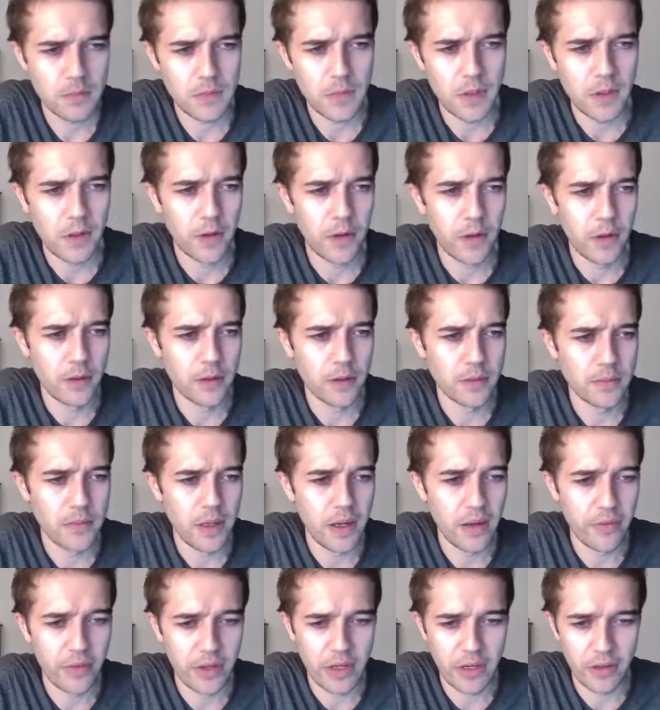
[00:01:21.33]
yeah. I
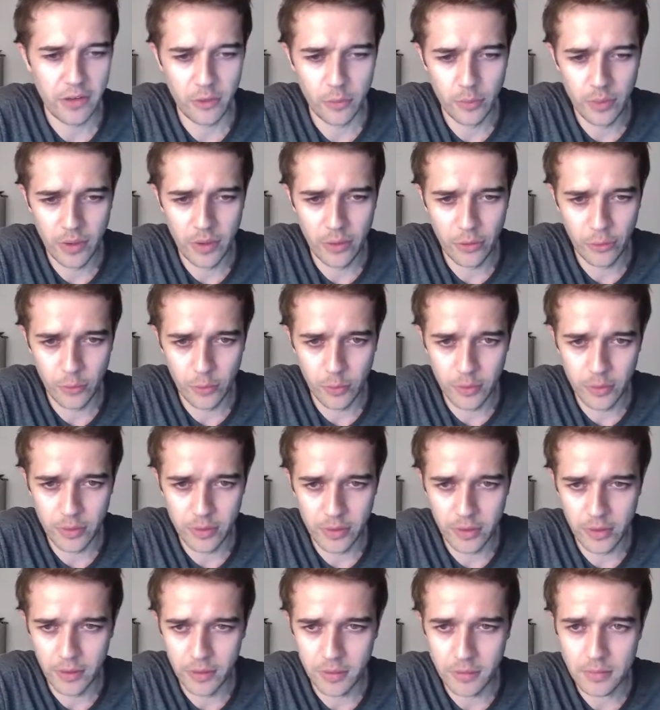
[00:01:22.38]
haven't actually read through it
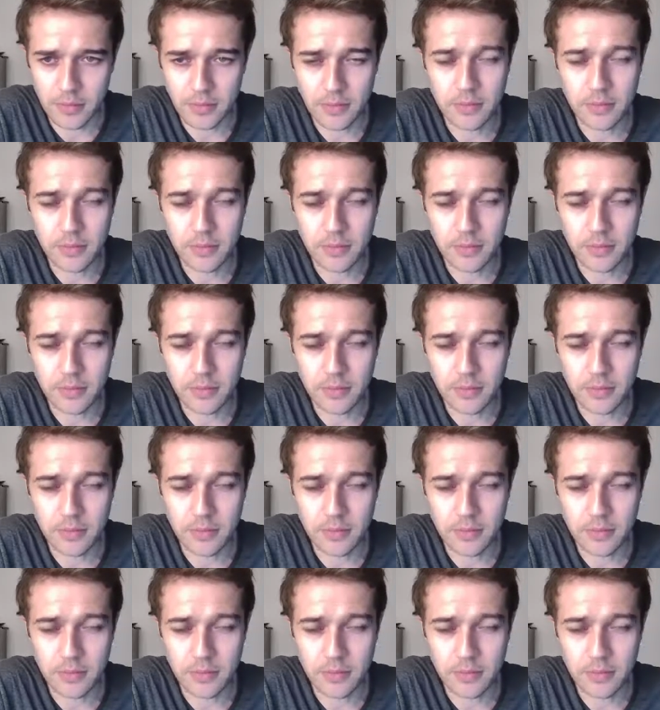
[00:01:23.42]
yet.